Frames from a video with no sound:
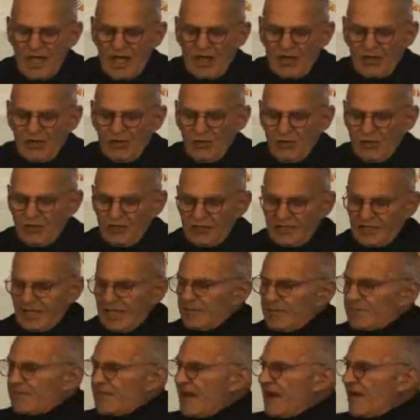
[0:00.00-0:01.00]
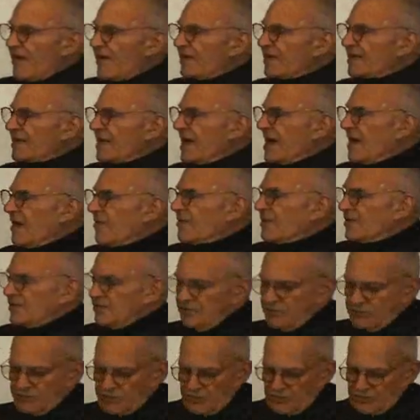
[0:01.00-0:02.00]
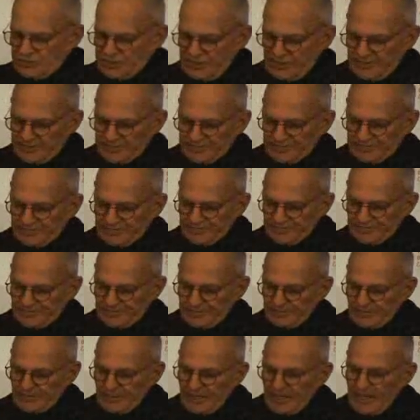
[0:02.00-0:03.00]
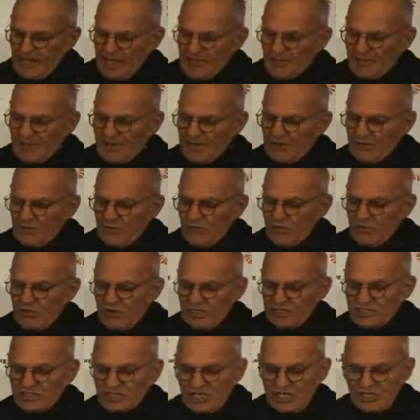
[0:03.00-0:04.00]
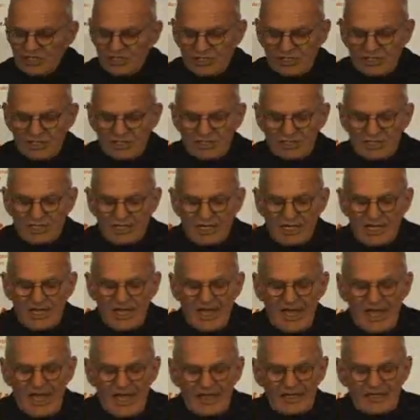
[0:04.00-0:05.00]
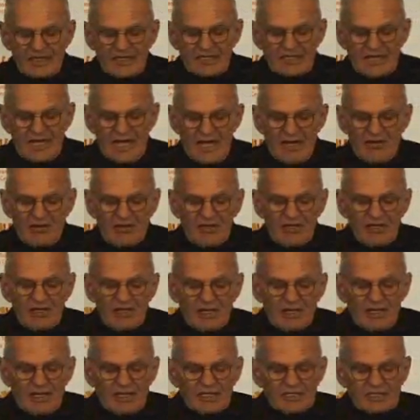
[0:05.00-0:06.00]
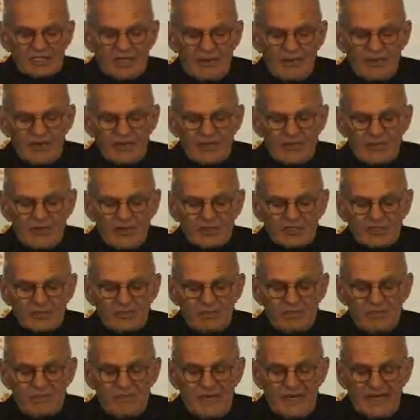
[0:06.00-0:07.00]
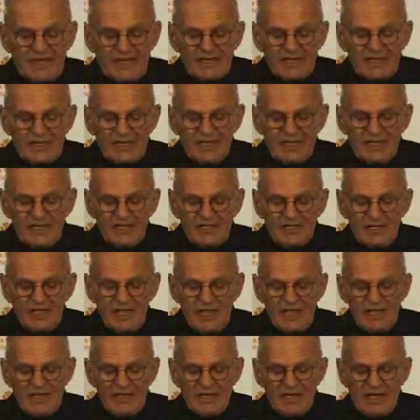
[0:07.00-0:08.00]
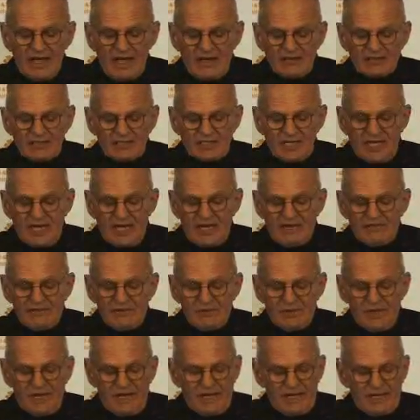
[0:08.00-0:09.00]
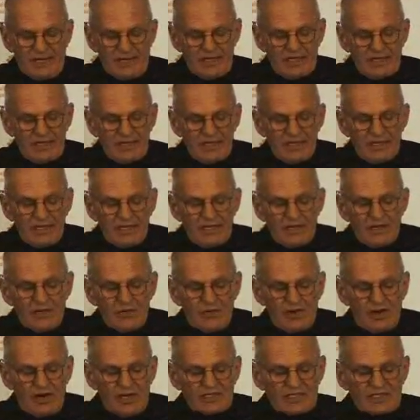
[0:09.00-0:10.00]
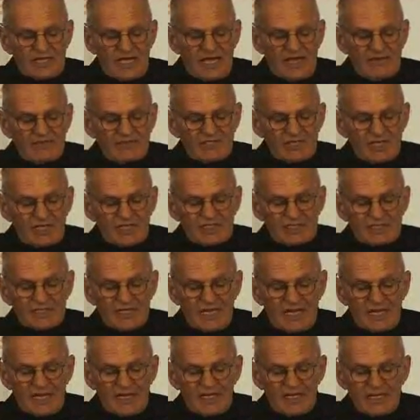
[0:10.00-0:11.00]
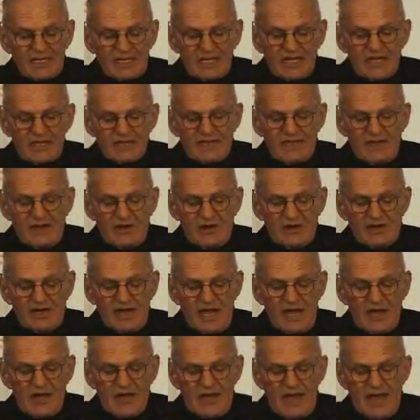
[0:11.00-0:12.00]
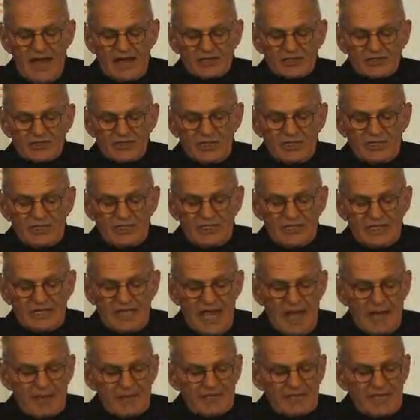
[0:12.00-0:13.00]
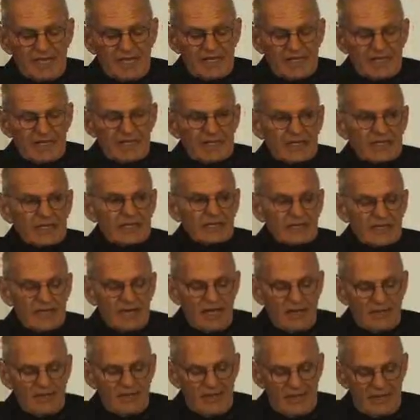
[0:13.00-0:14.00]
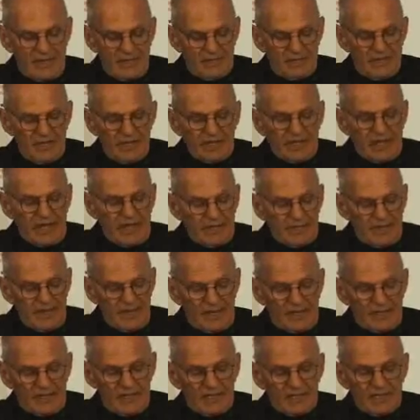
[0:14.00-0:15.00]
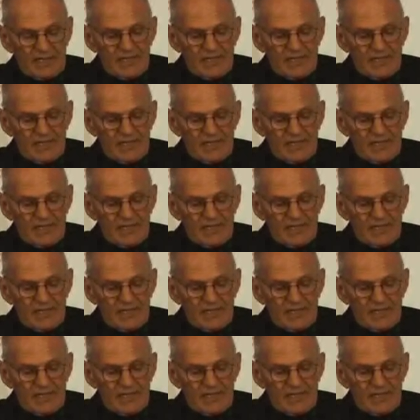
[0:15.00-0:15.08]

You can get married now in New Jersey, but New York judges handed down some of the most bigoted legal hate outside of Iran, whereas I have just said they are now actually decapitating gay men.